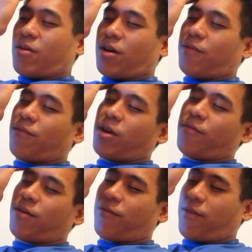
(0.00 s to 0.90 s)
of one
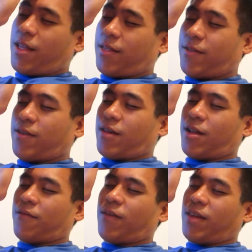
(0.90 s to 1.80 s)
of our friends
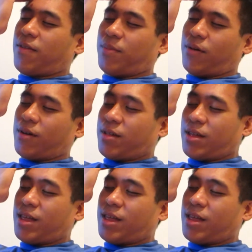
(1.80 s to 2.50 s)
on Facebook